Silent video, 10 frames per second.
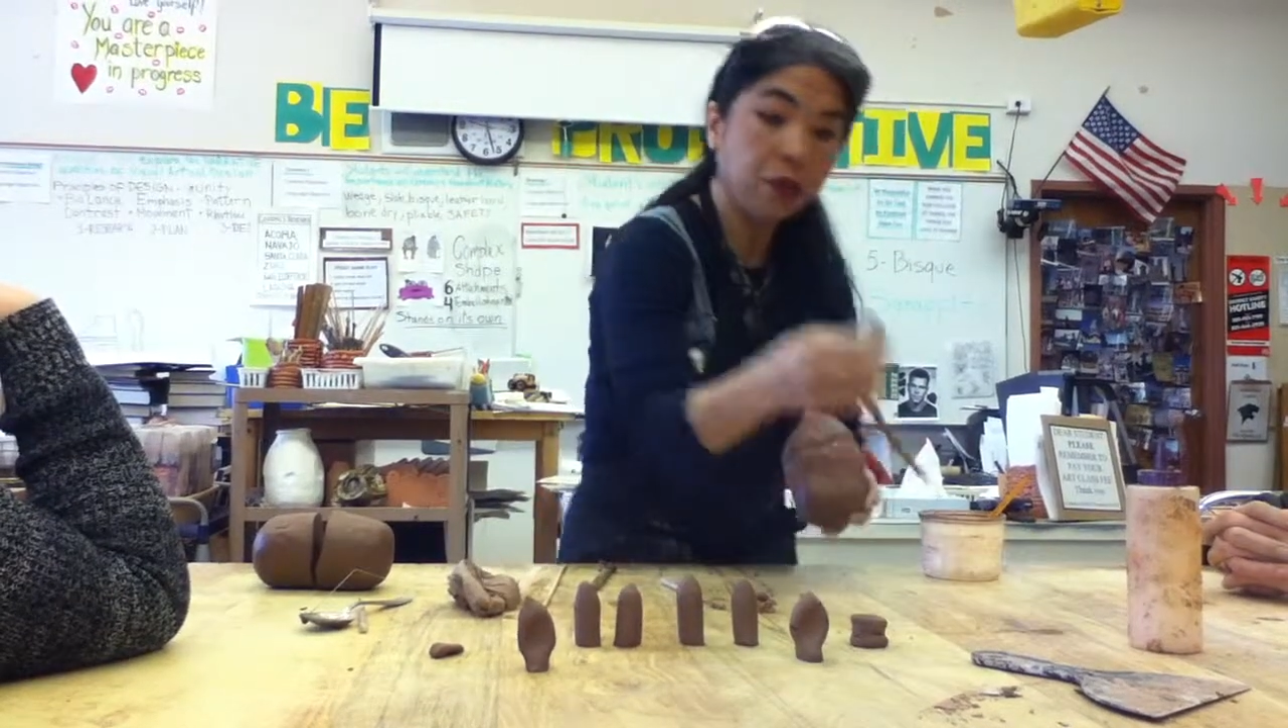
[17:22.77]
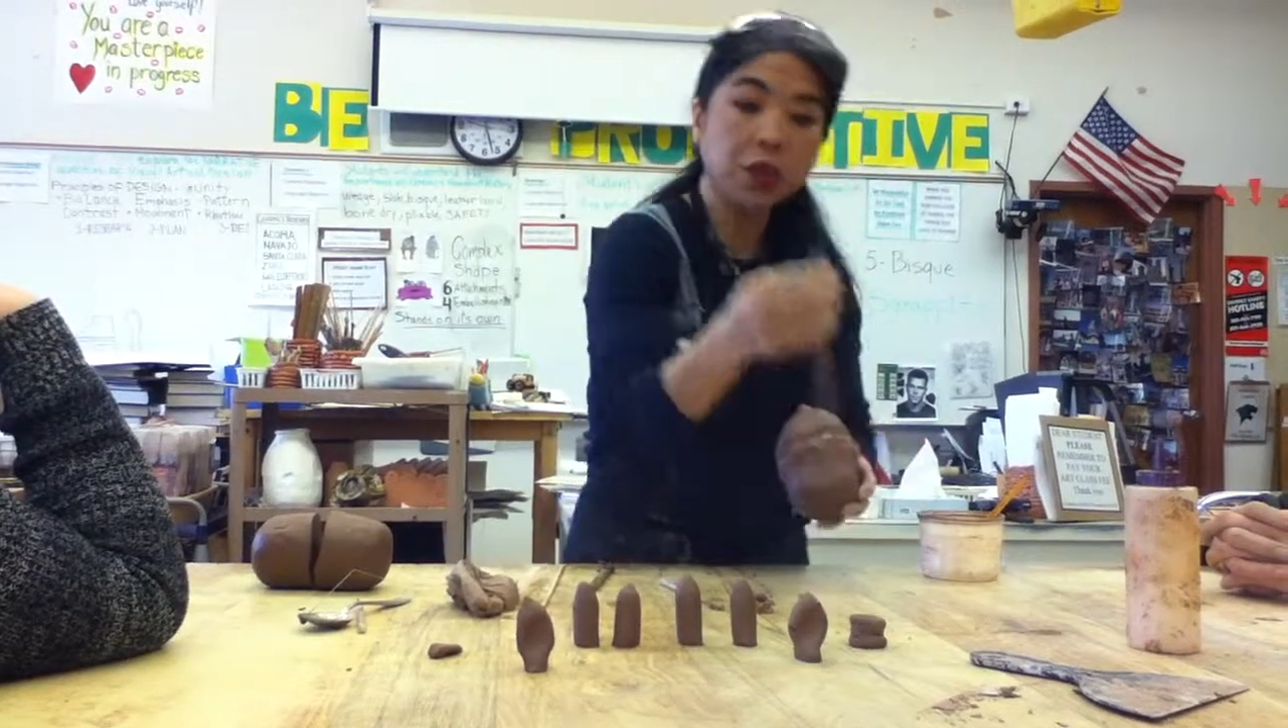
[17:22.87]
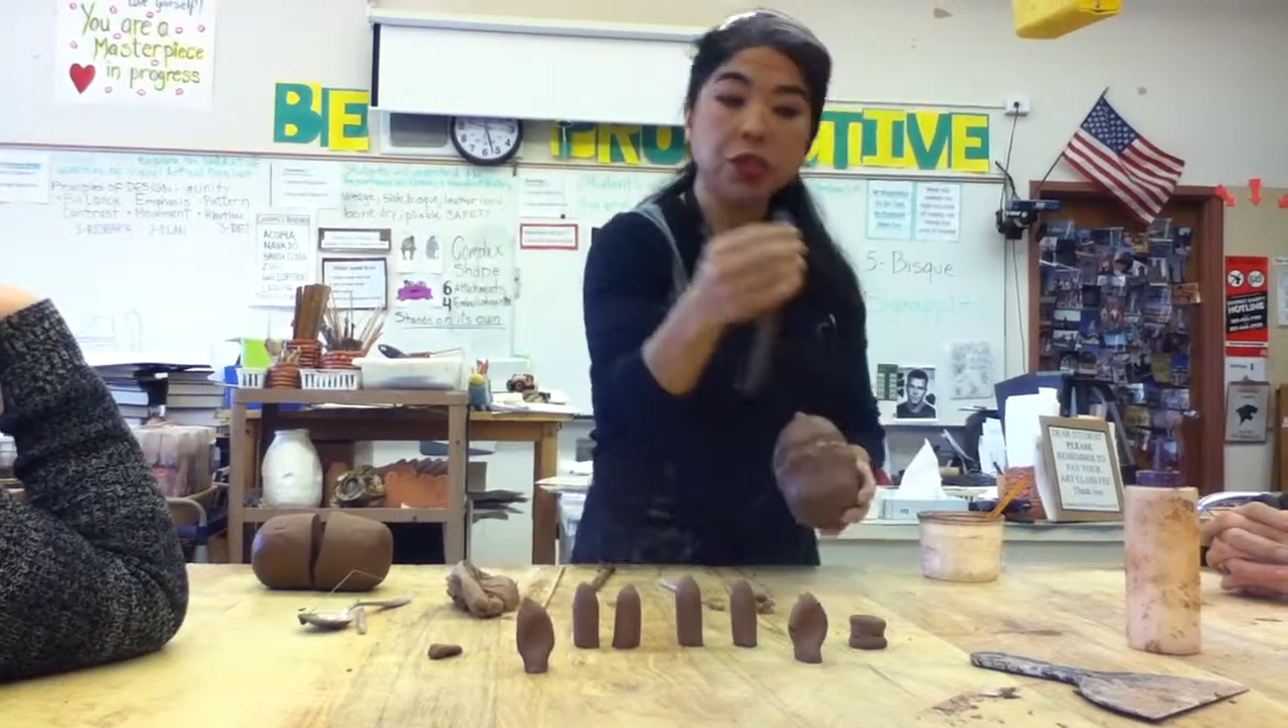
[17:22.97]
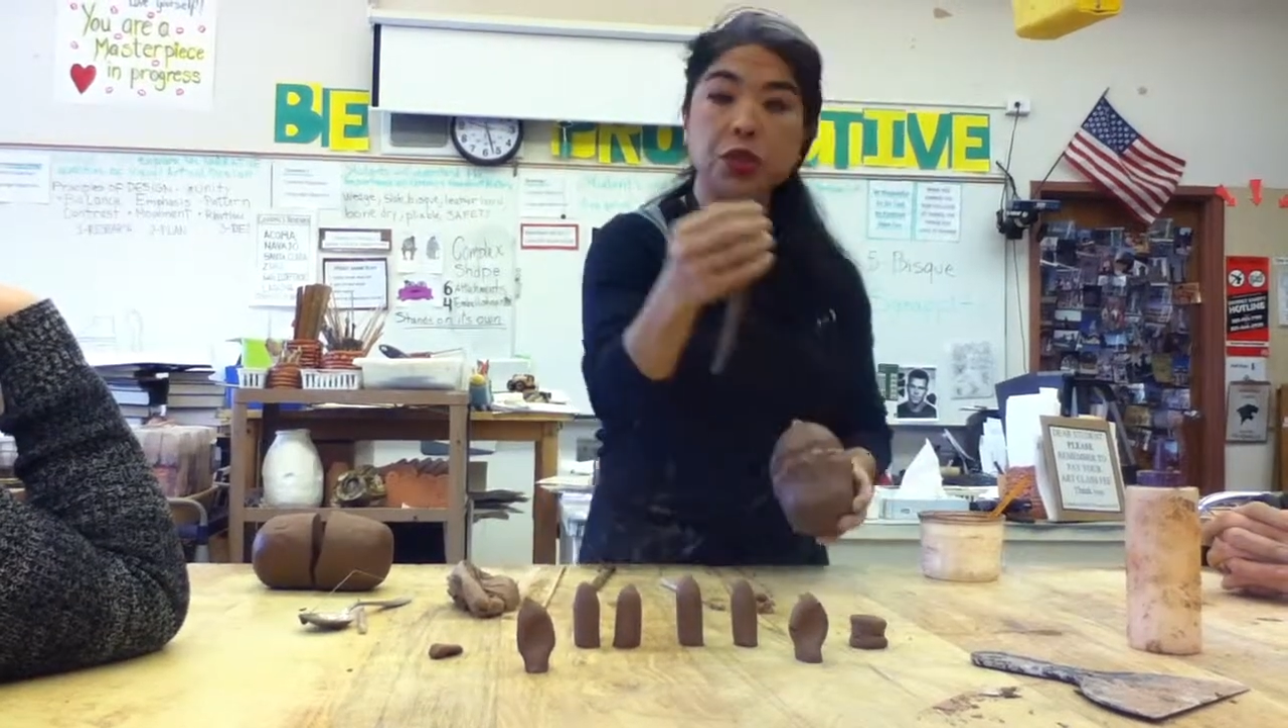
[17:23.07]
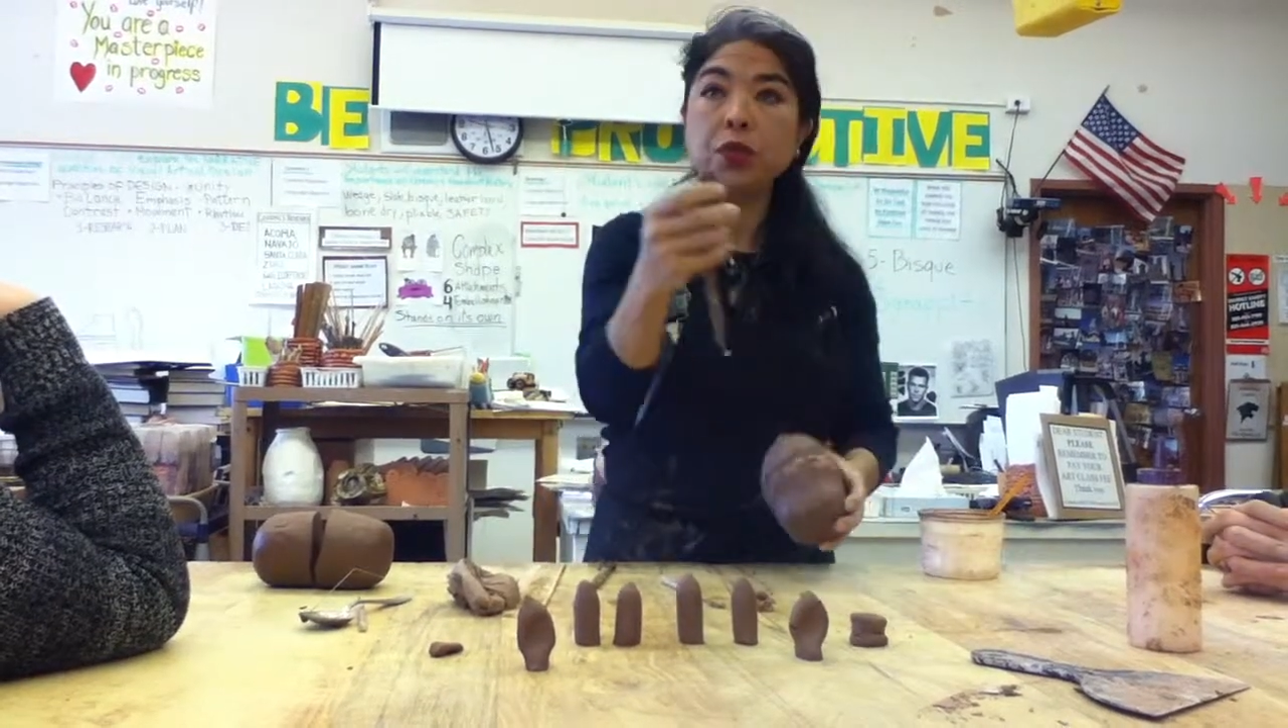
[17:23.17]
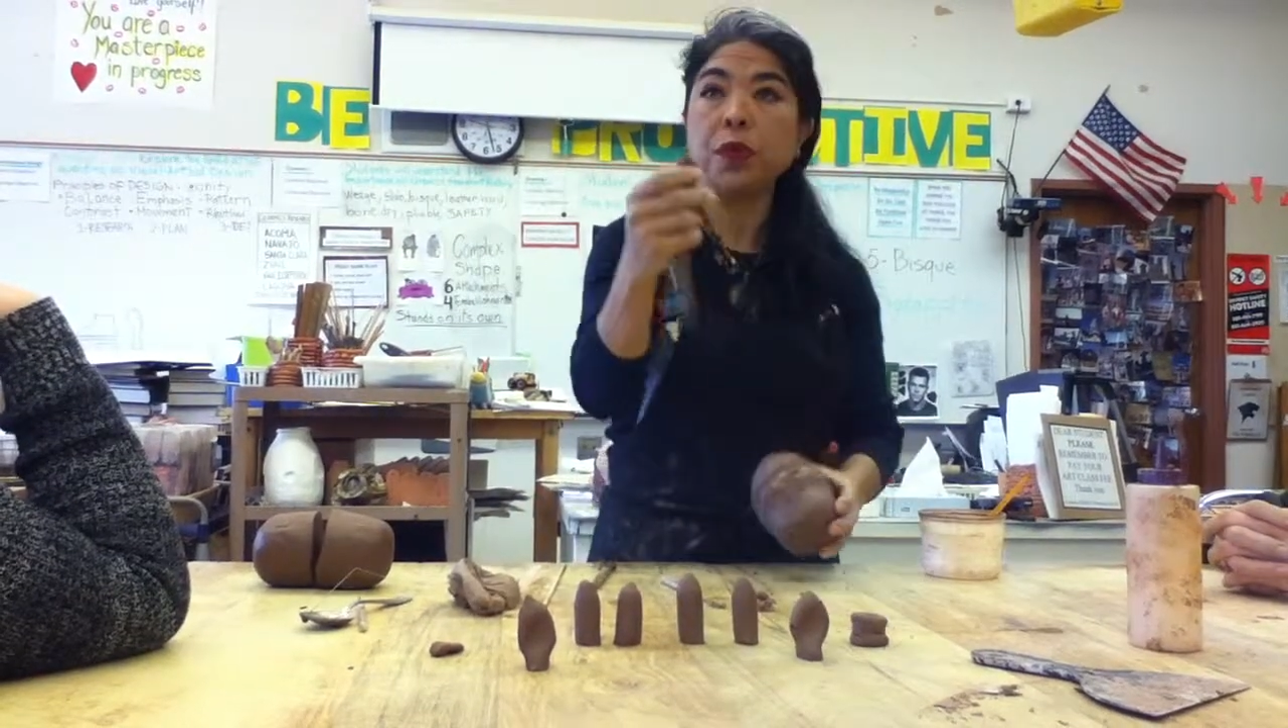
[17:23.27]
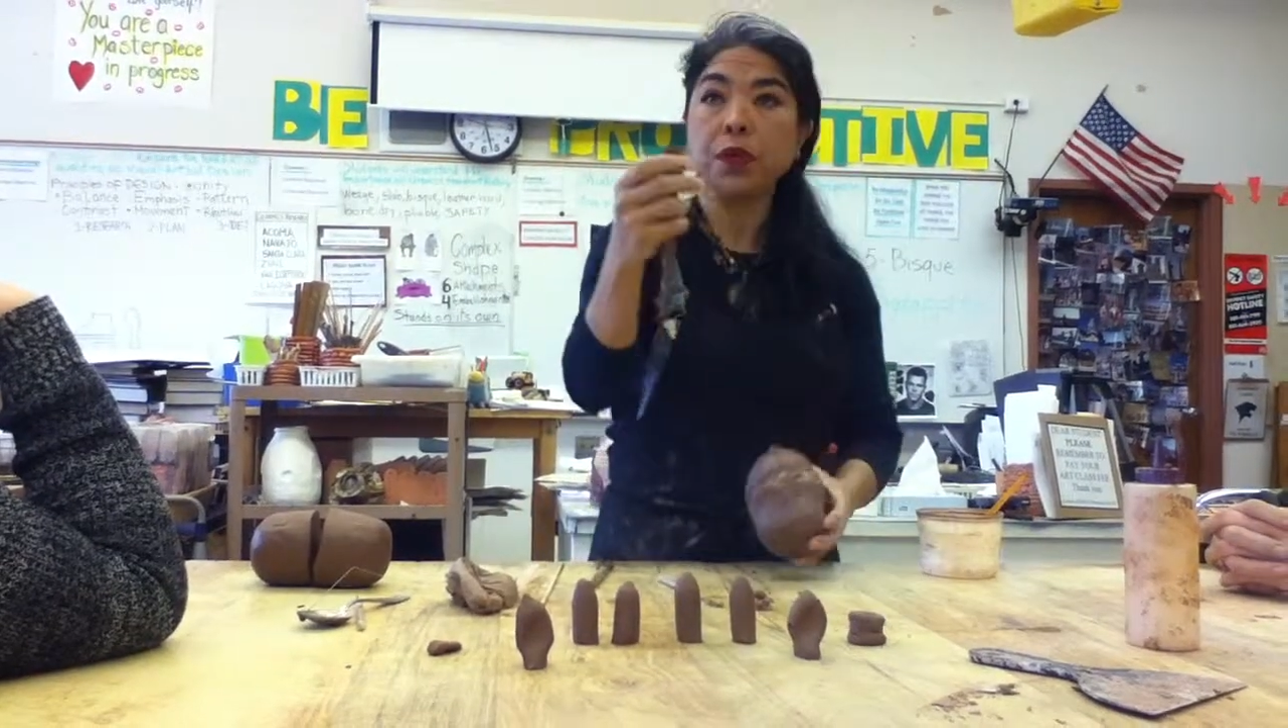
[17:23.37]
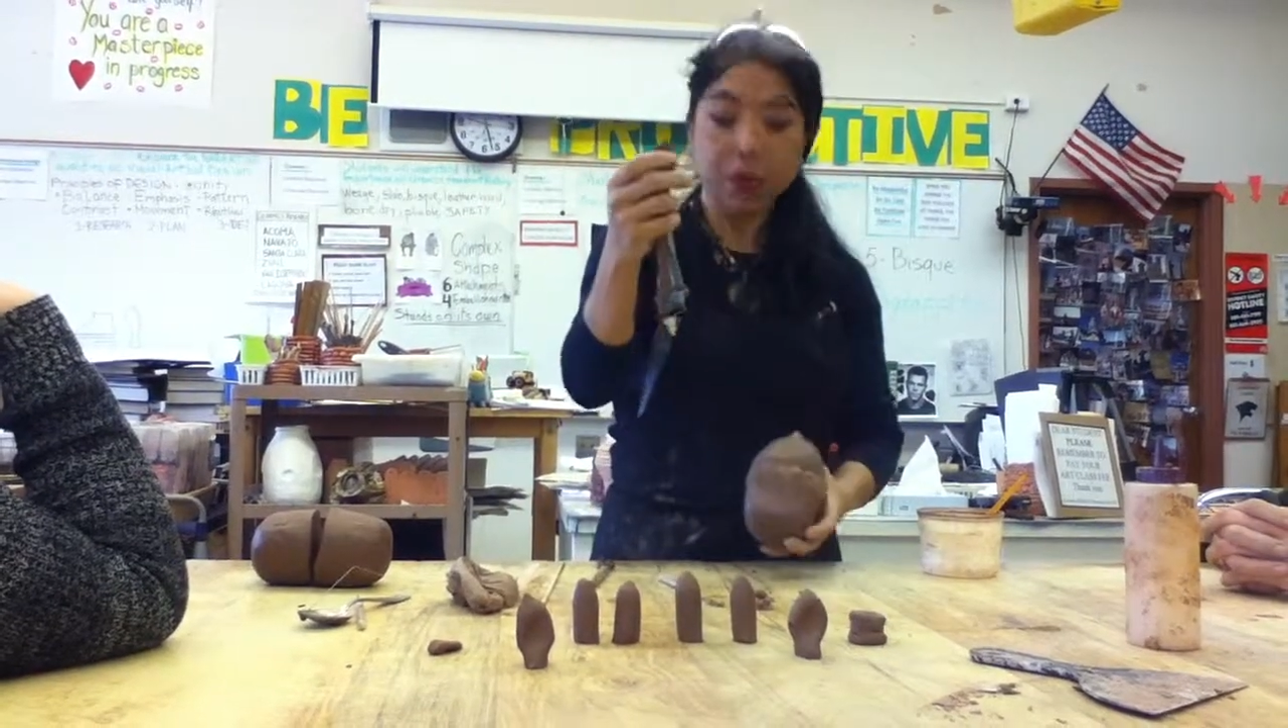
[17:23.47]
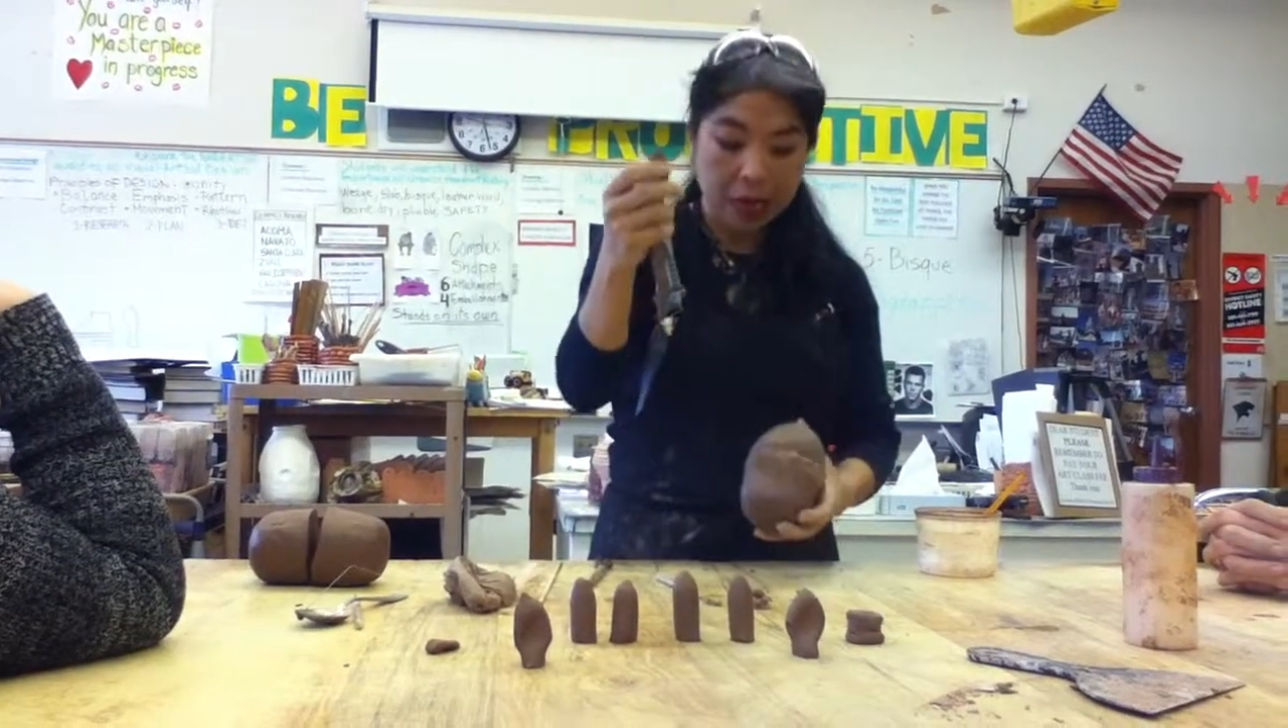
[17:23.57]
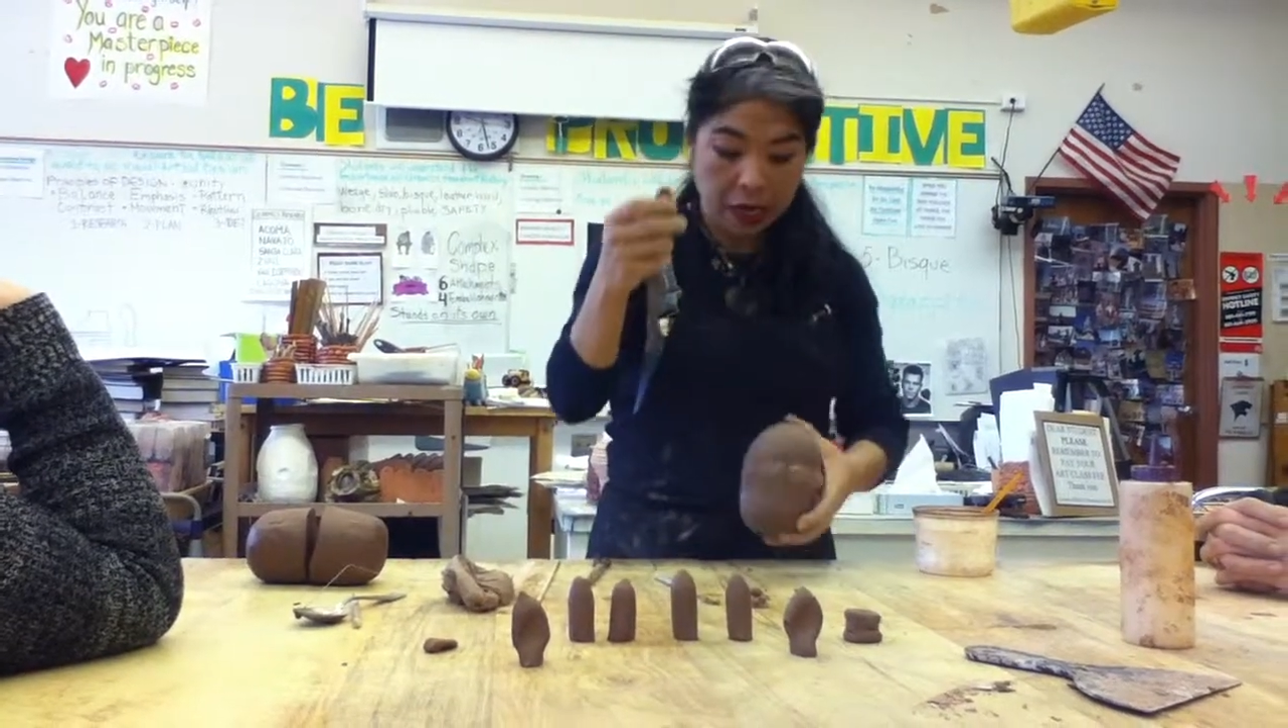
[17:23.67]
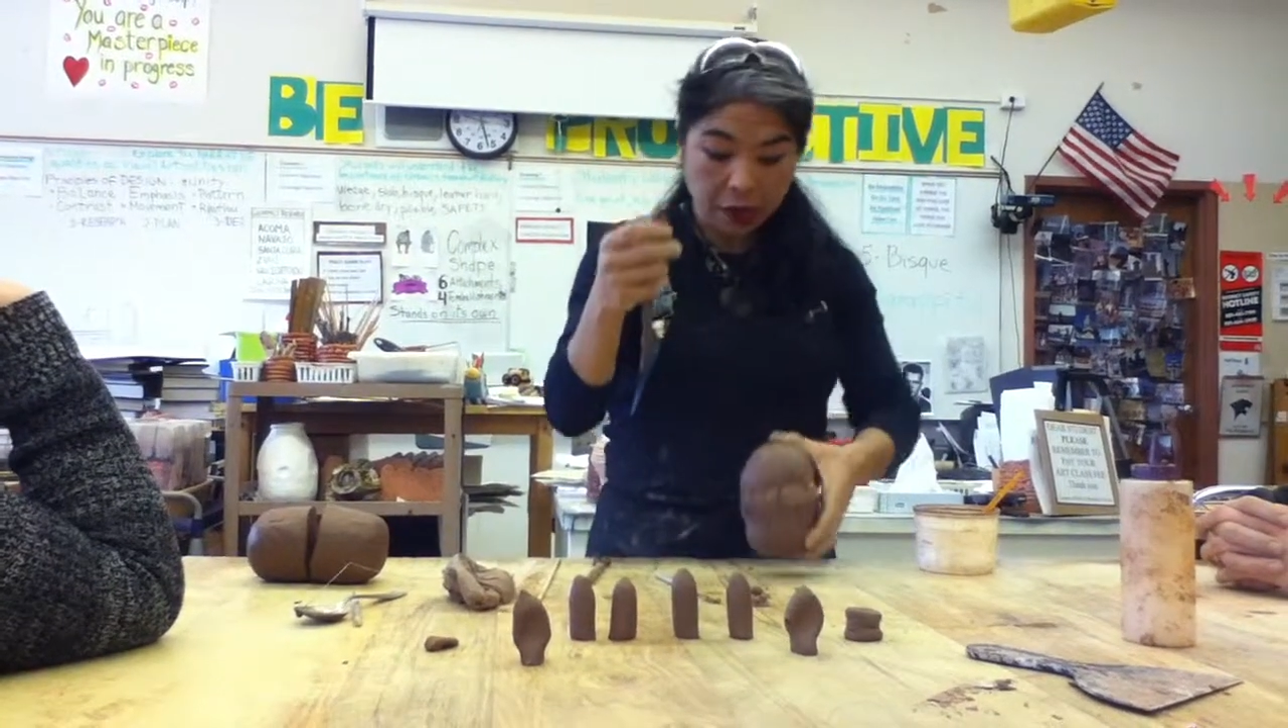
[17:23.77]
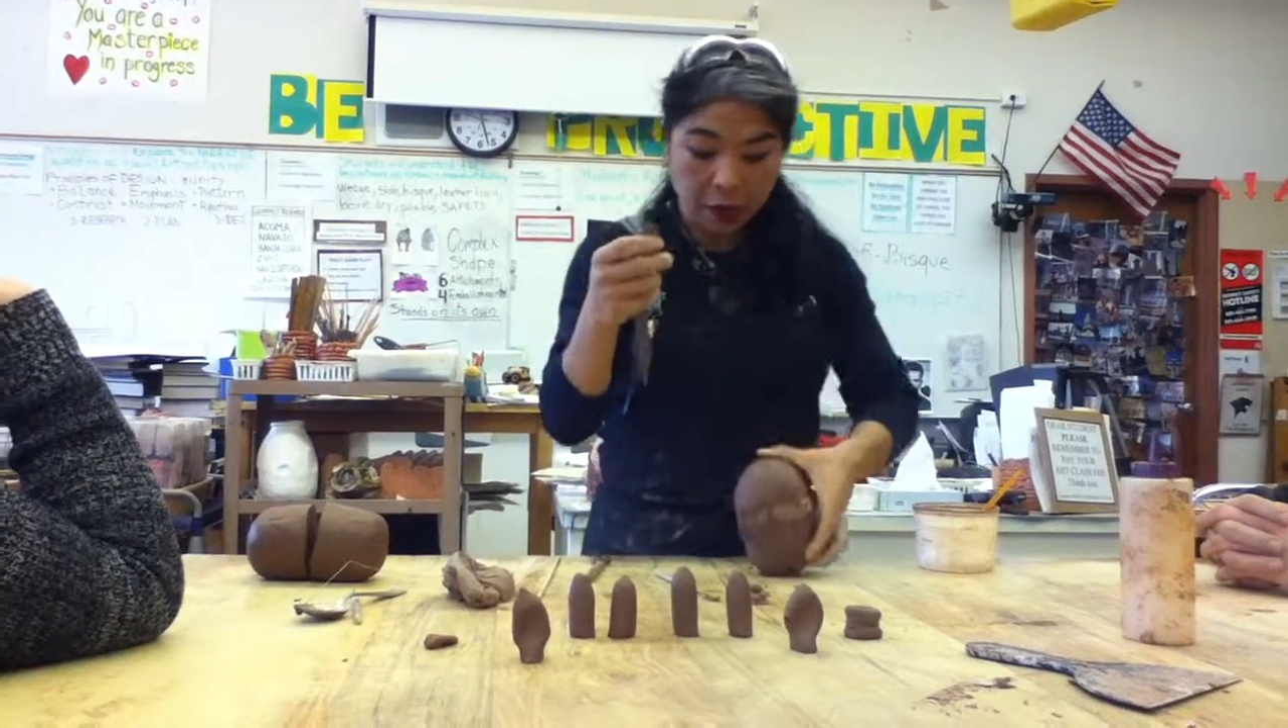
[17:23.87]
which should be really,